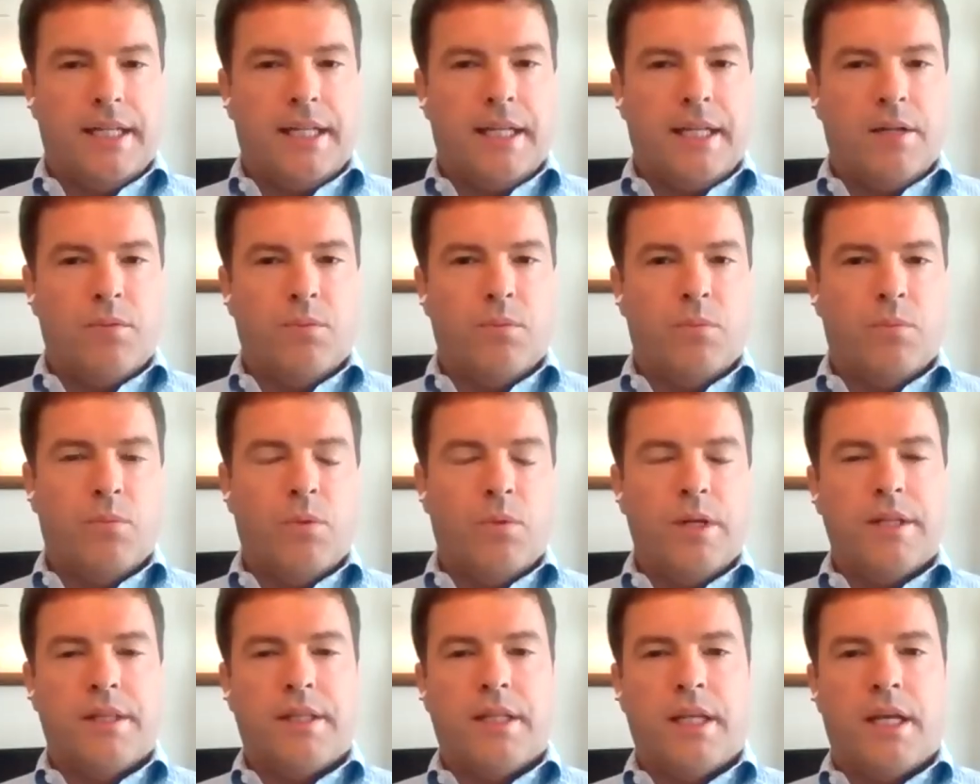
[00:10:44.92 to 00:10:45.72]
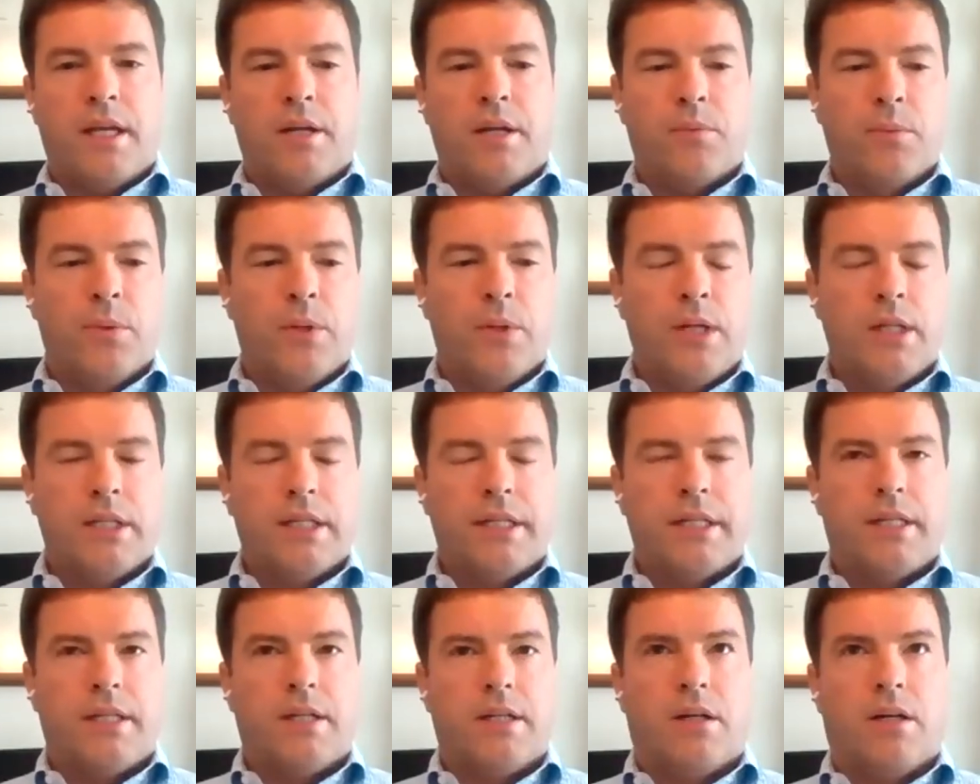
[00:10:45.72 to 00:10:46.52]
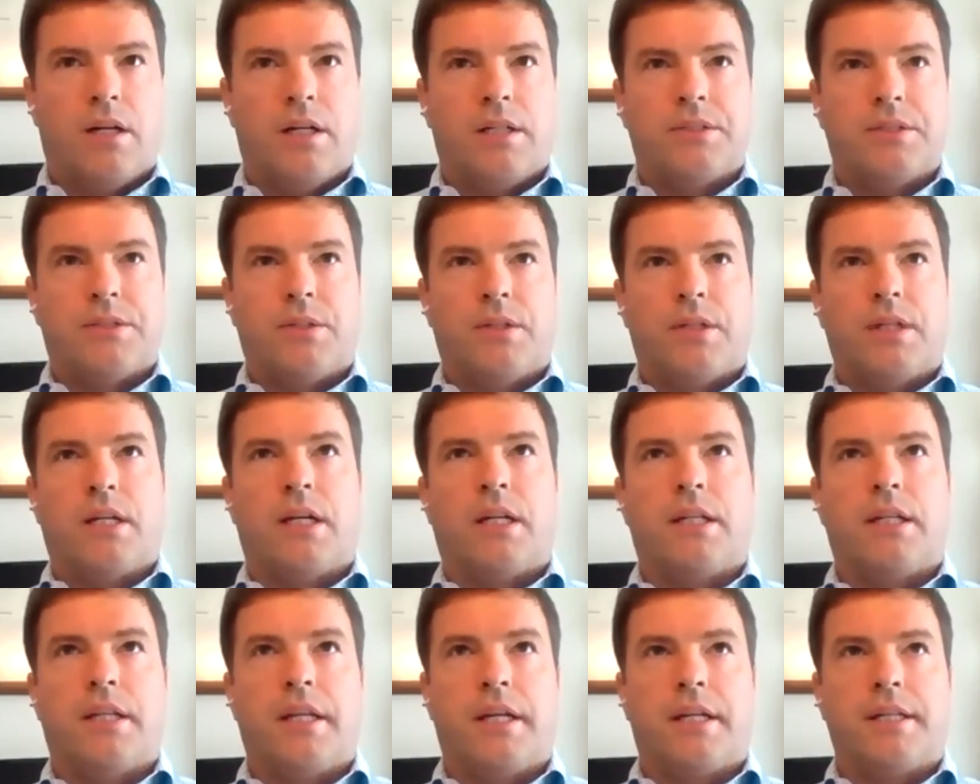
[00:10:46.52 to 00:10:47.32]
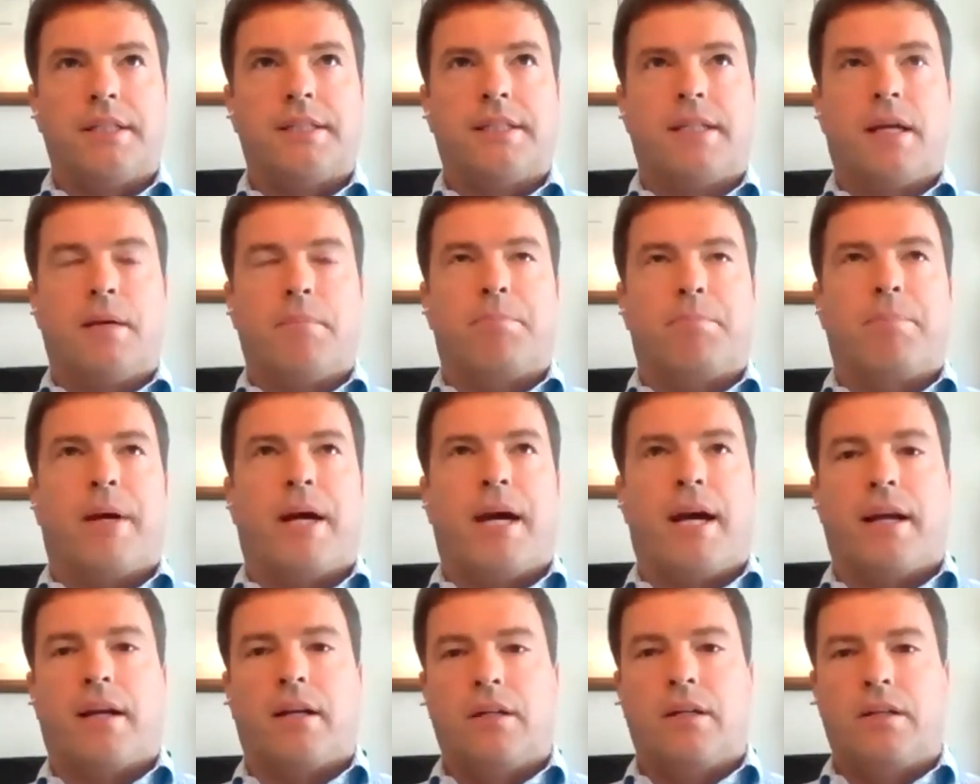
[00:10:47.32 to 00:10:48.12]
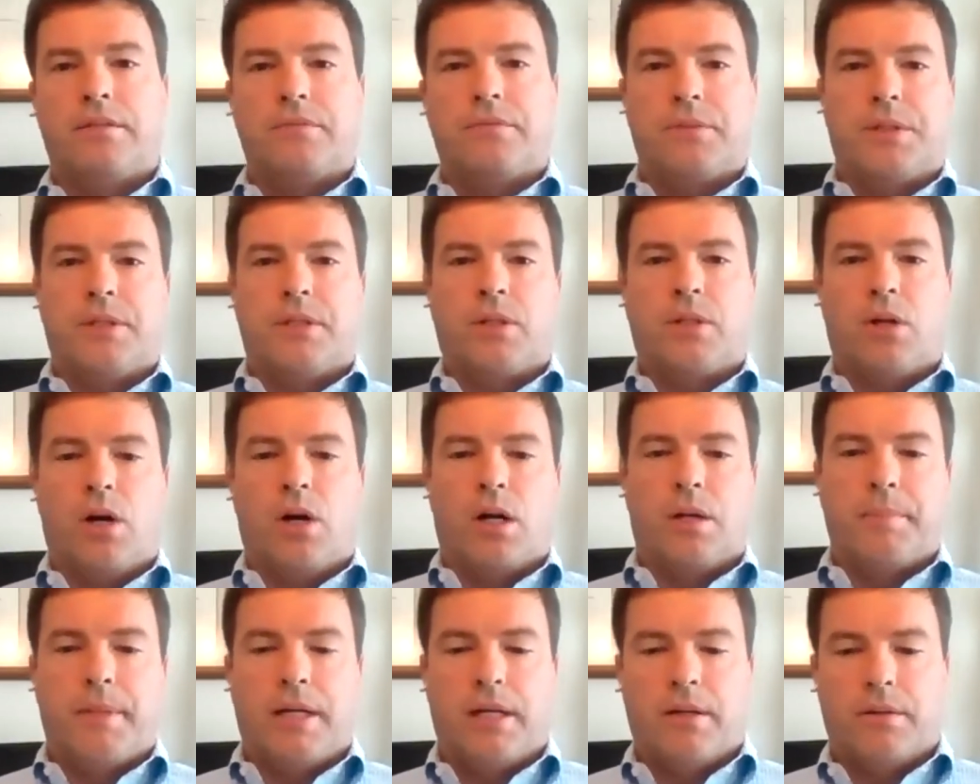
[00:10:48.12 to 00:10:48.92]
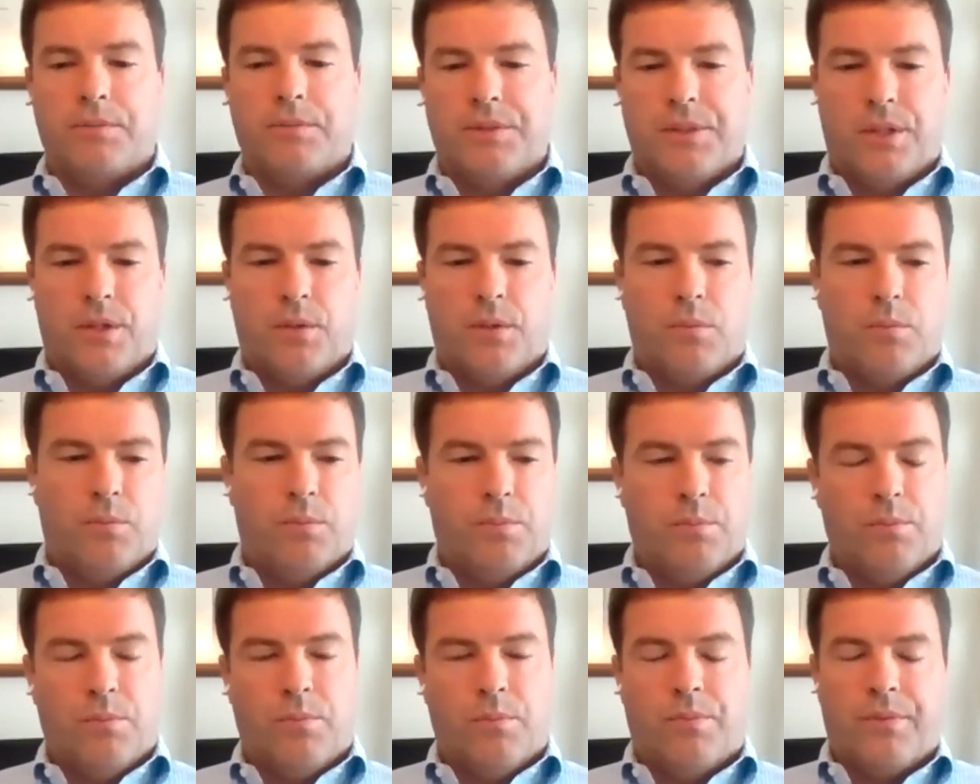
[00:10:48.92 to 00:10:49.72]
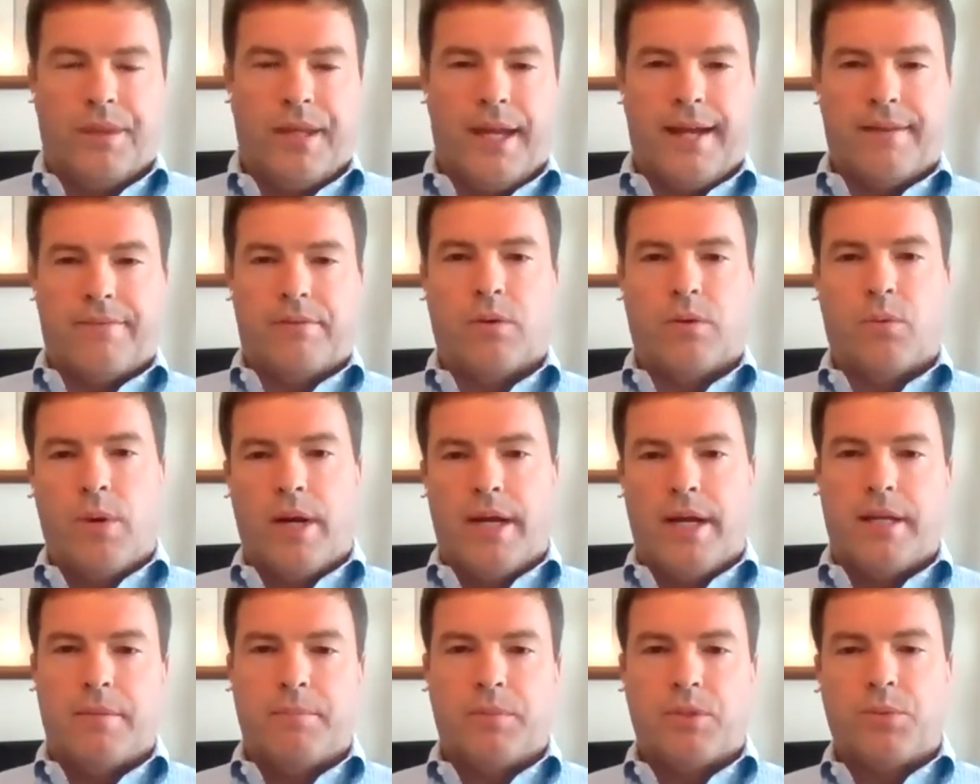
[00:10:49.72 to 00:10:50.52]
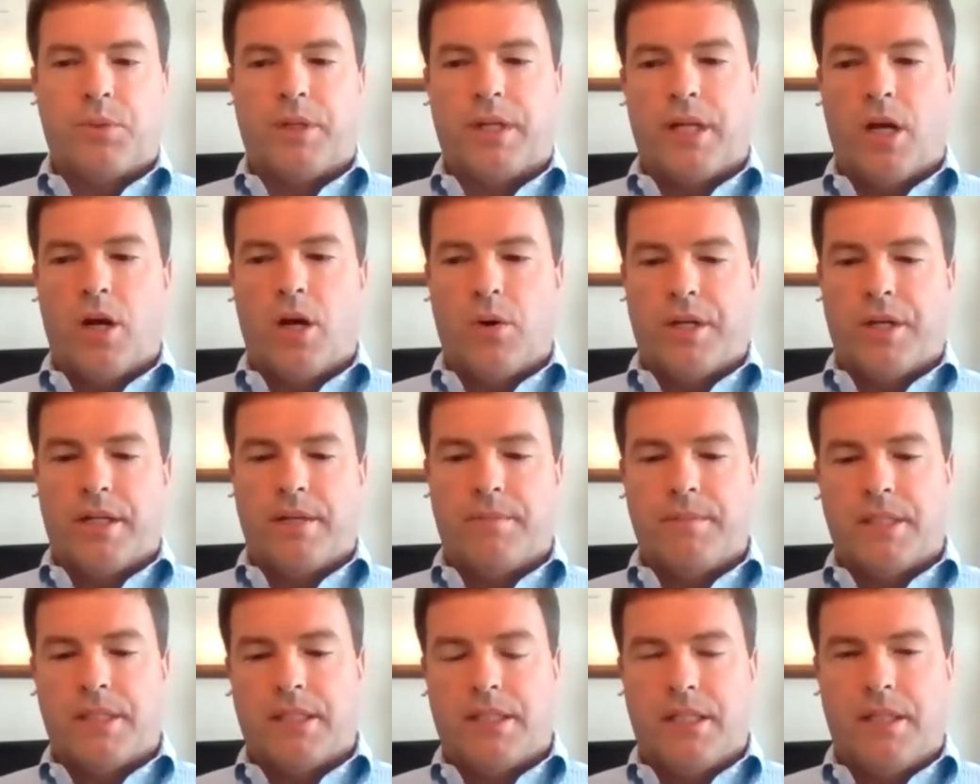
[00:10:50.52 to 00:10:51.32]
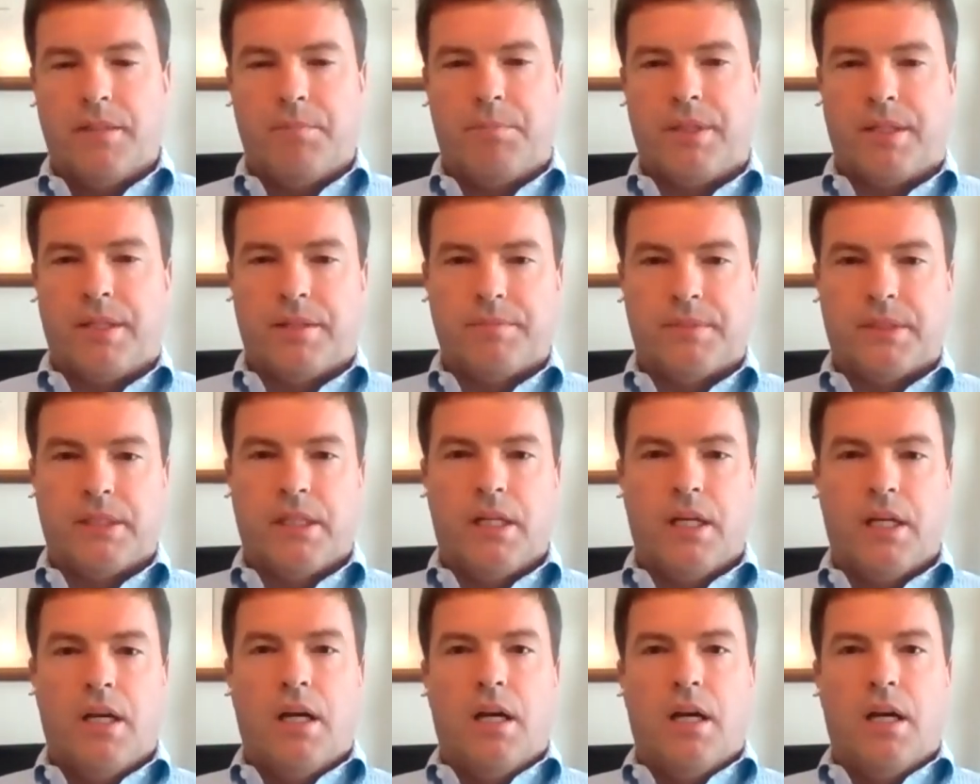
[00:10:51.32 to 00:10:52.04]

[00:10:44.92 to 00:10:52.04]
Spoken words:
And one thing really also to kind of take a step back of when you talk about, they have to weigh in between OEM and TPMs.